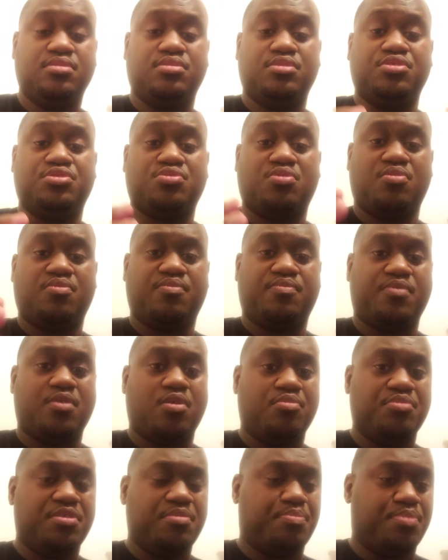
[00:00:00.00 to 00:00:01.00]
these old
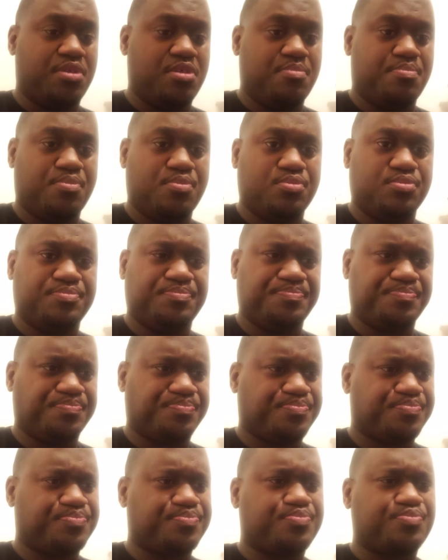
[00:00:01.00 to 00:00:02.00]
phony people,
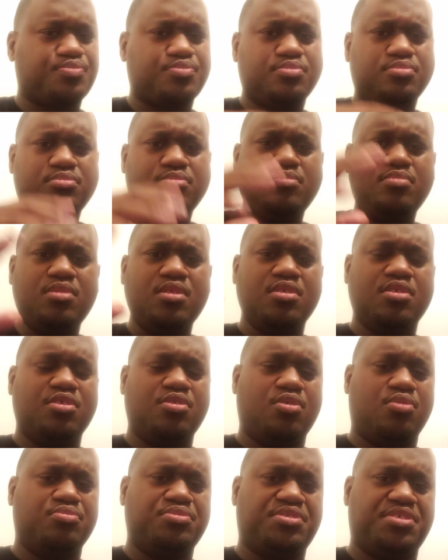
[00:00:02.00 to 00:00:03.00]

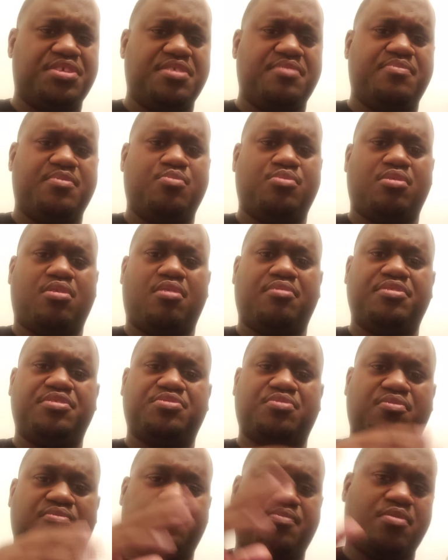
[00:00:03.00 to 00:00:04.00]
get on TV with all
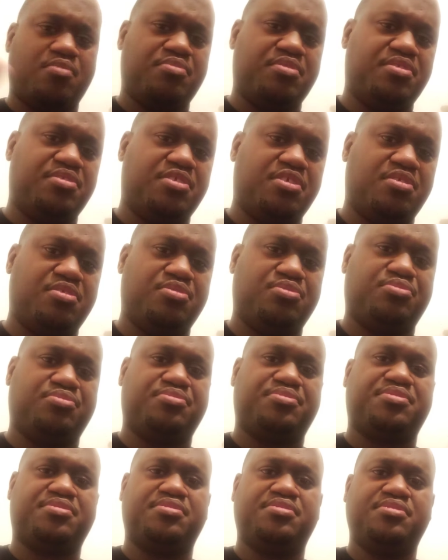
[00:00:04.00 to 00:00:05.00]
these old phony
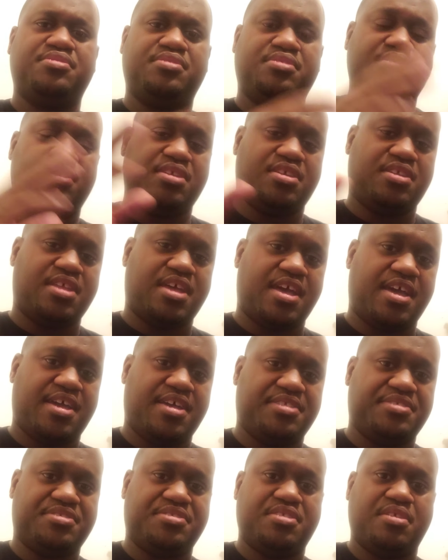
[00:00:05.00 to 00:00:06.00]
deals and
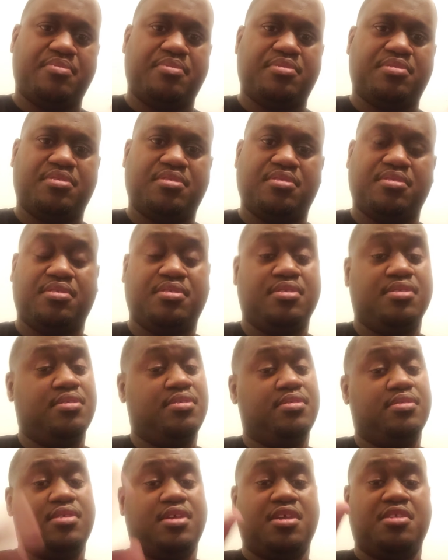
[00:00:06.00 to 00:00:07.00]
ads and everything.
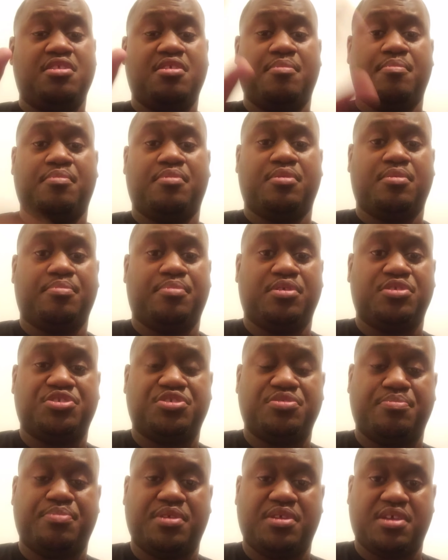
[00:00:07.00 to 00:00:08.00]
Ain't nothing but a
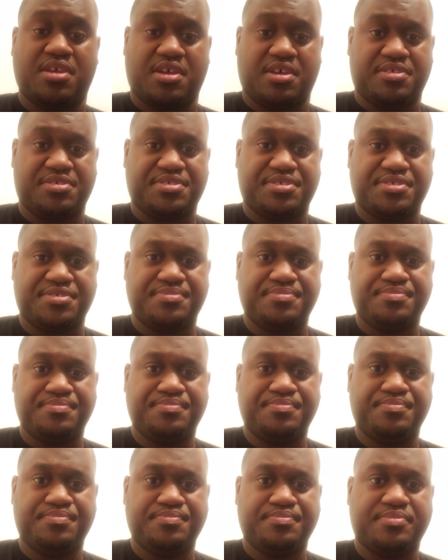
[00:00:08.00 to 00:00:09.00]
bunch of BS.
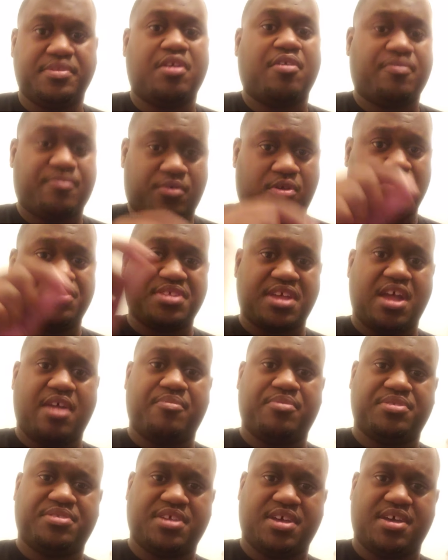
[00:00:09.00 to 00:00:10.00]
They're false
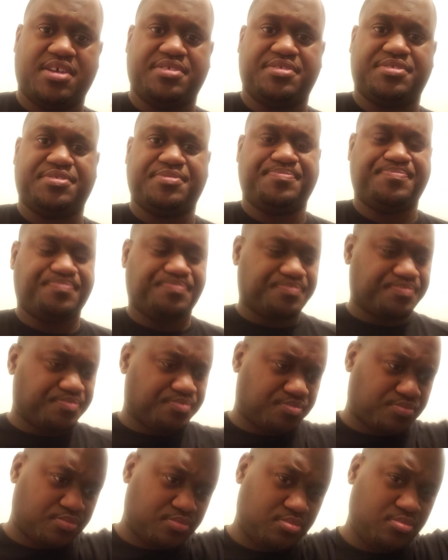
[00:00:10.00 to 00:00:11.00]
advertising.
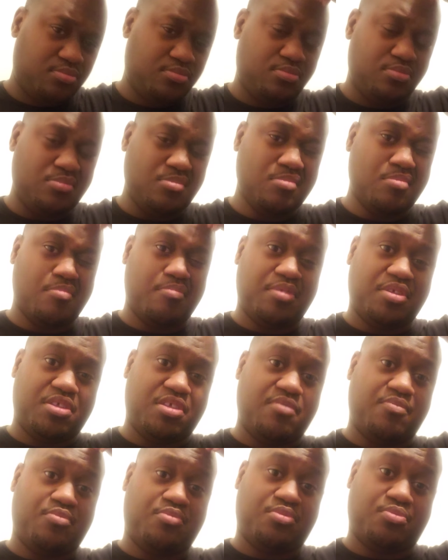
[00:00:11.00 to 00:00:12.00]
Let me
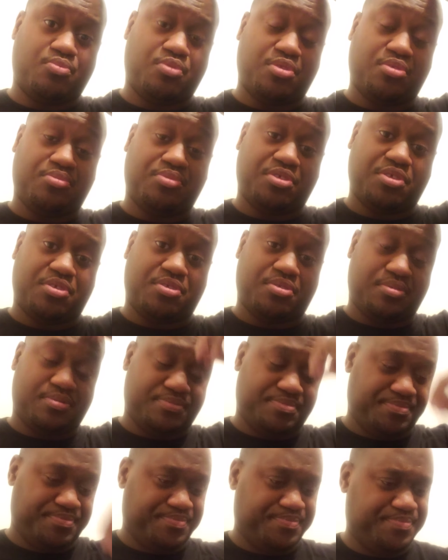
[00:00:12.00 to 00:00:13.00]
give you the real deal,
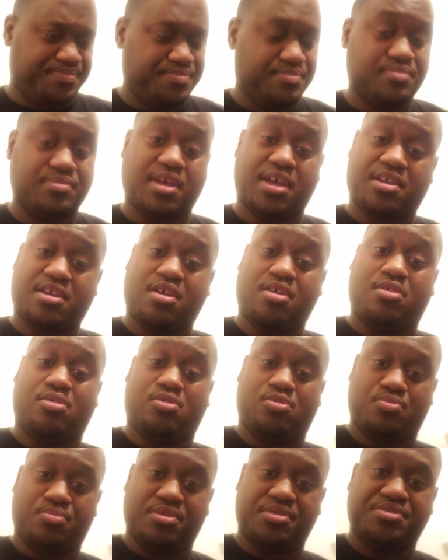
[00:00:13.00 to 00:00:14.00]
like I
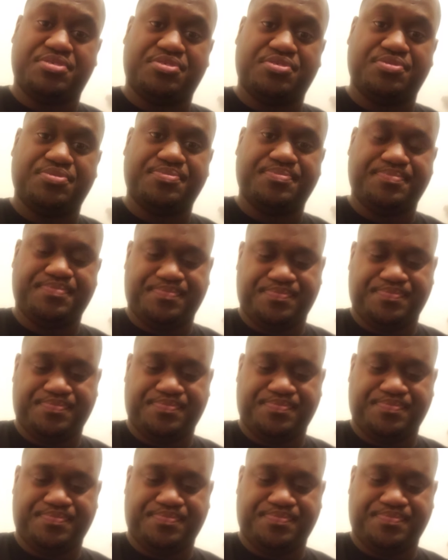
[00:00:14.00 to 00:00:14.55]
always do.